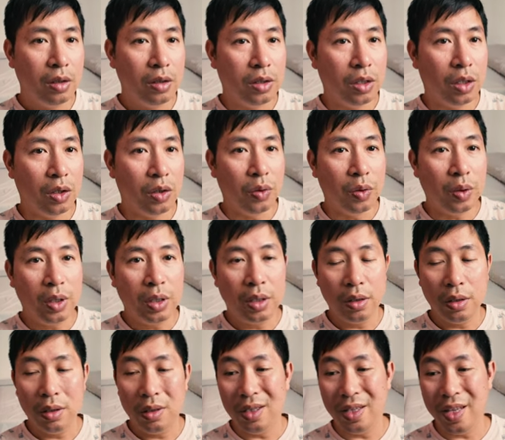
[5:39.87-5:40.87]
So
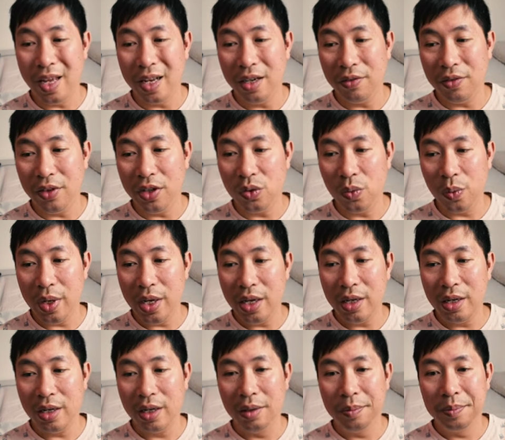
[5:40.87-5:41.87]
the end of this
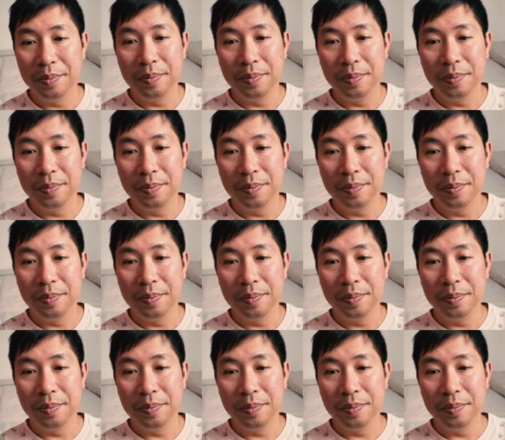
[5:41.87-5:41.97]
week,